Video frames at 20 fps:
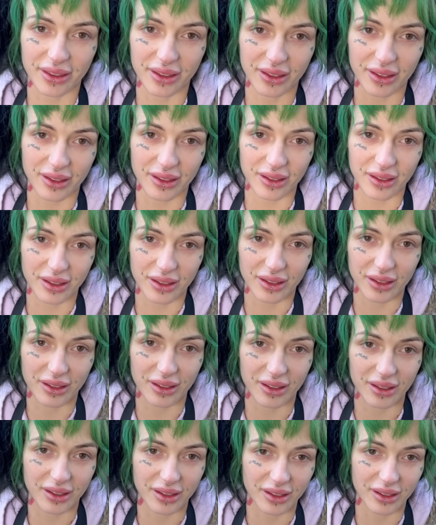Okay.
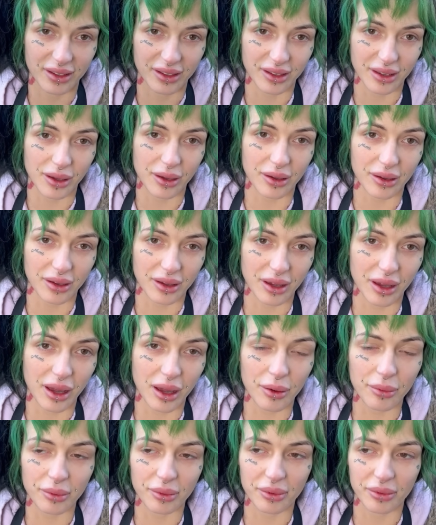Y'all
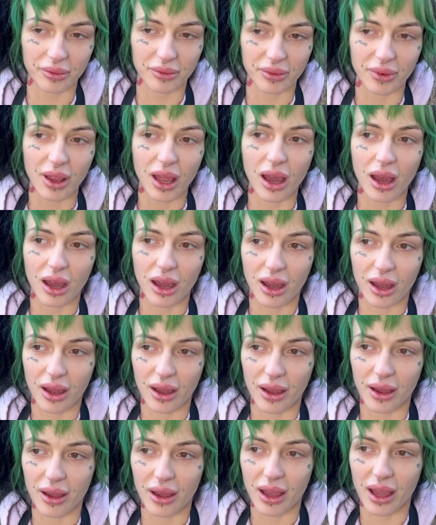got a lot of
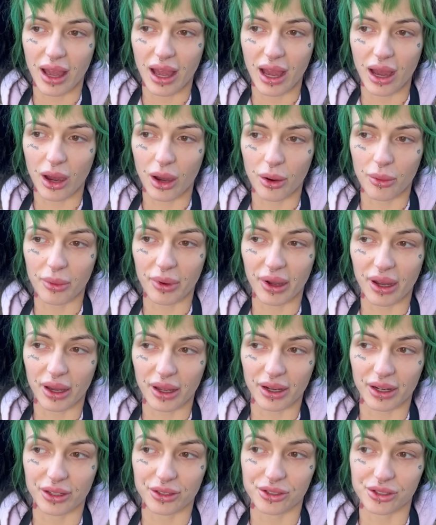similarities? Oh my God,
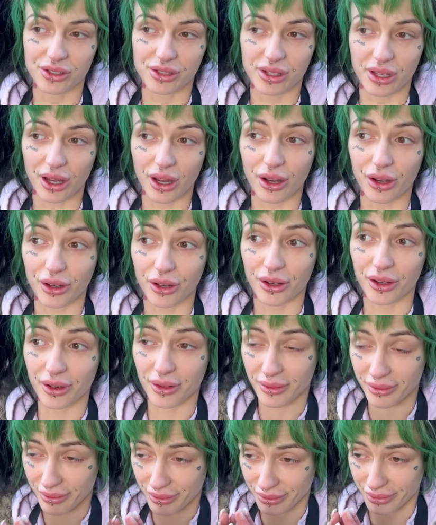I just got her
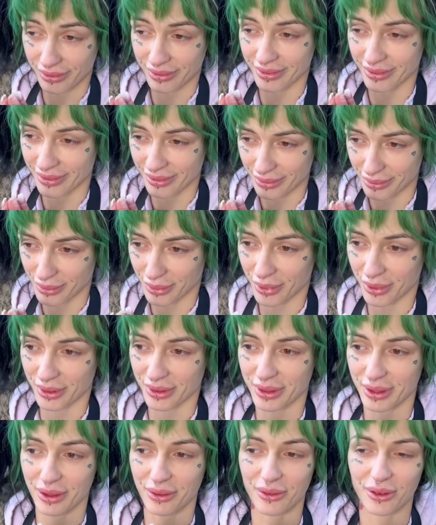
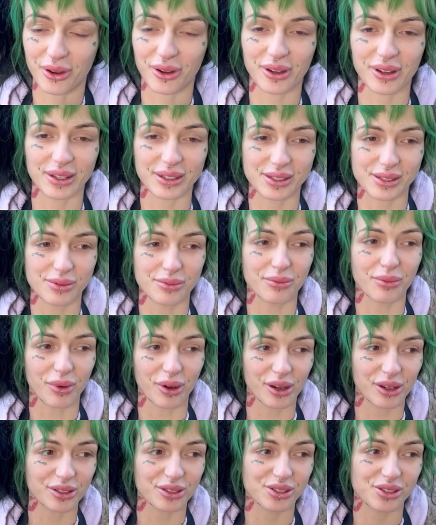birthday wrong. It's
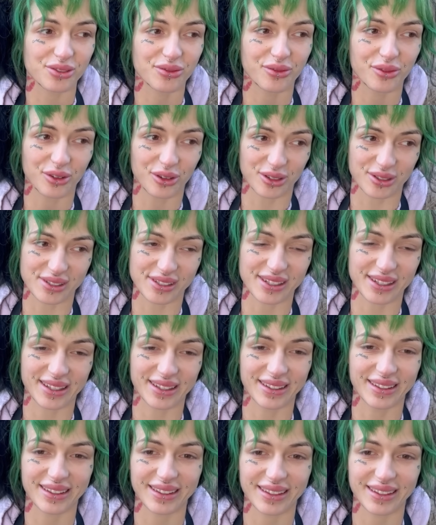March 14th.